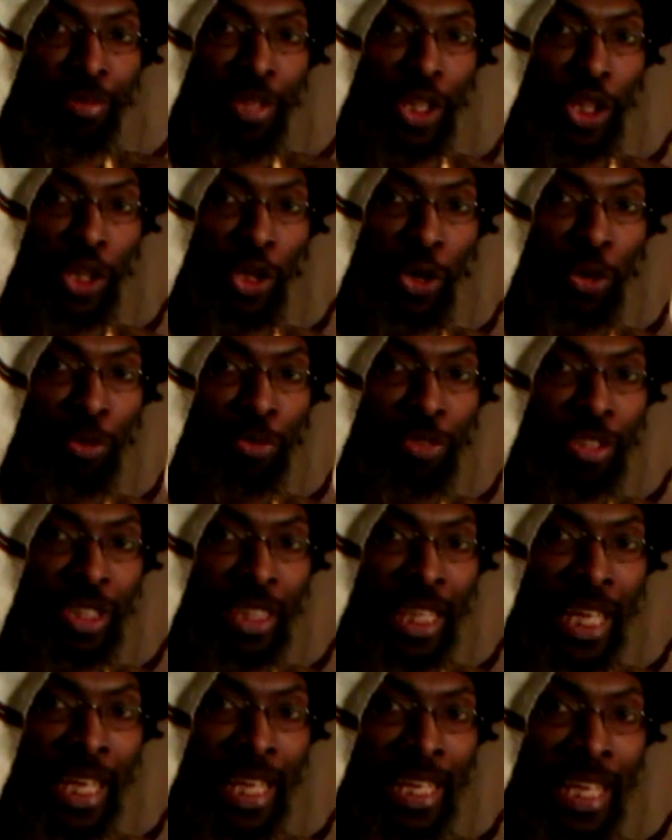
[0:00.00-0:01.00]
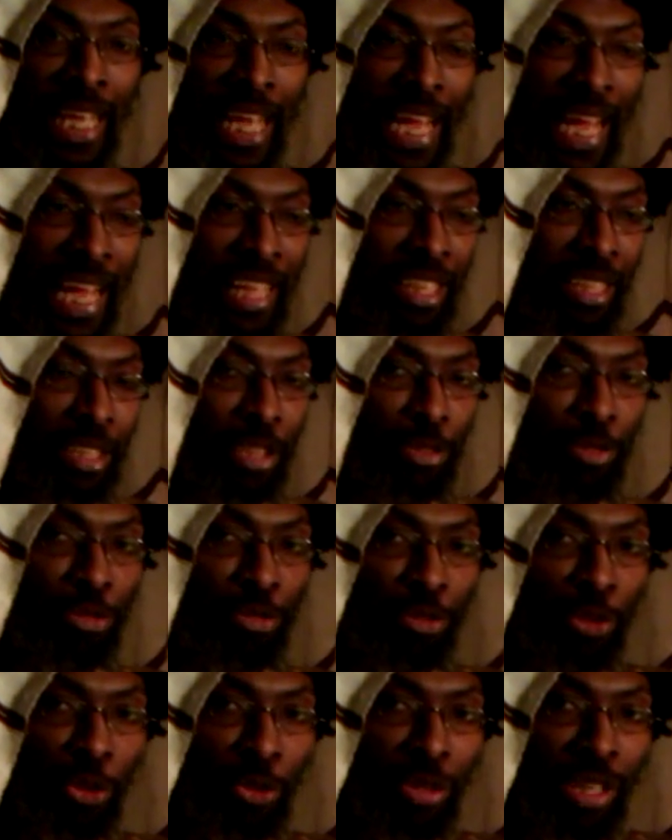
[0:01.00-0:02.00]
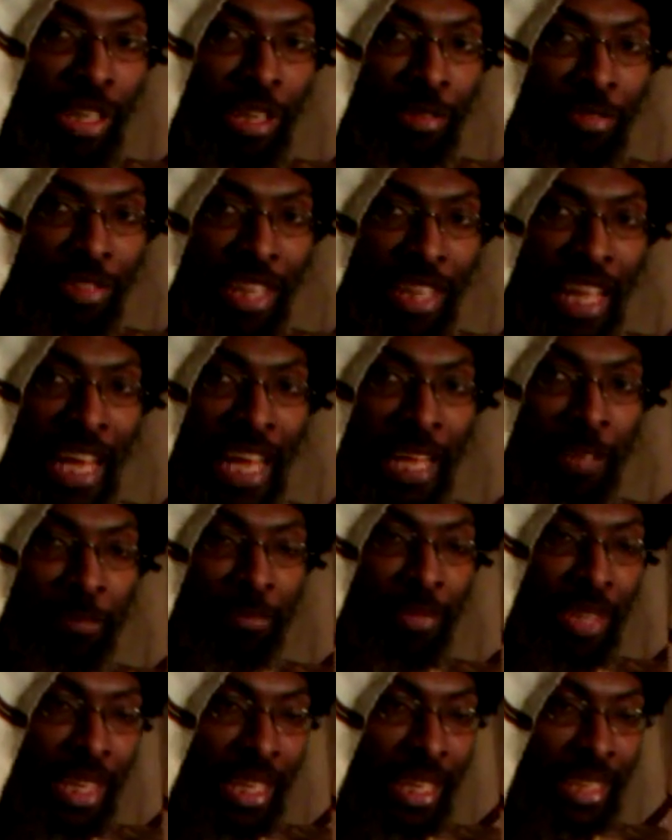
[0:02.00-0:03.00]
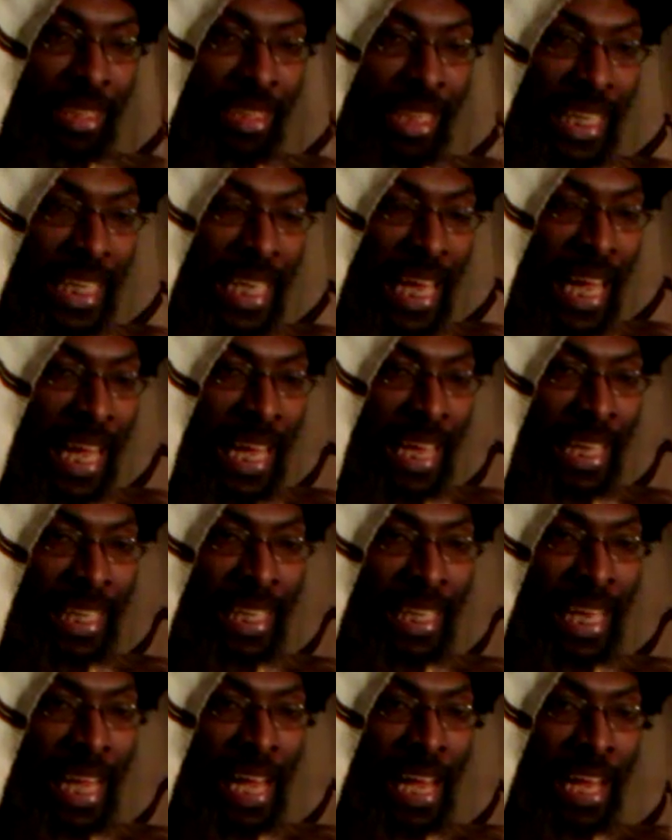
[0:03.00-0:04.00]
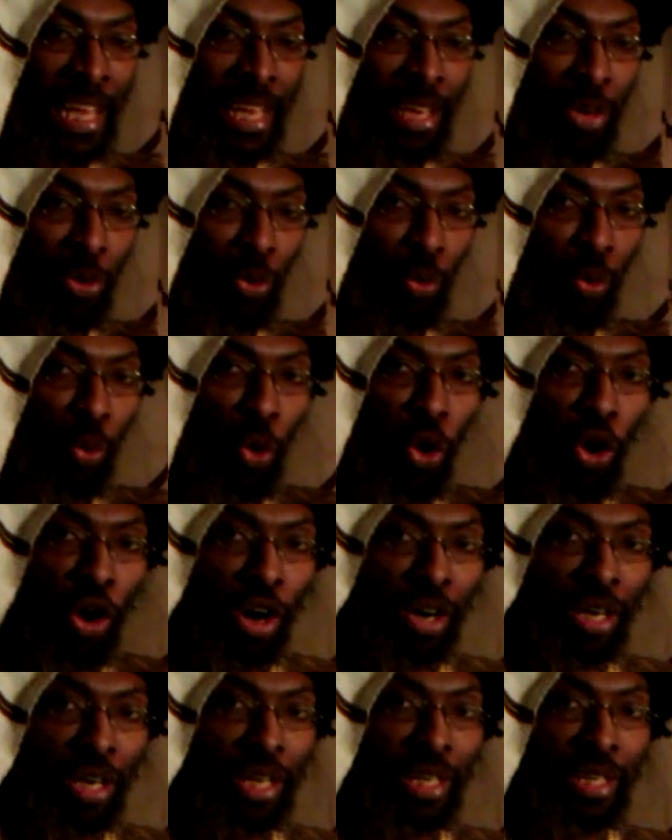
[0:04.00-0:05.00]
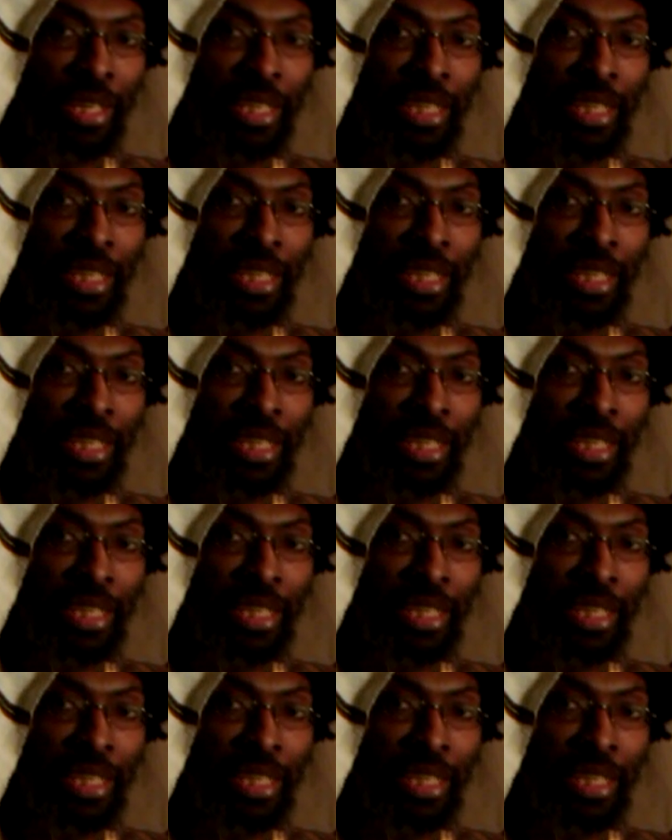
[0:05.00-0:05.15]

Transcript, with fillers: You understand? And then the fruit of that is in I and I walk.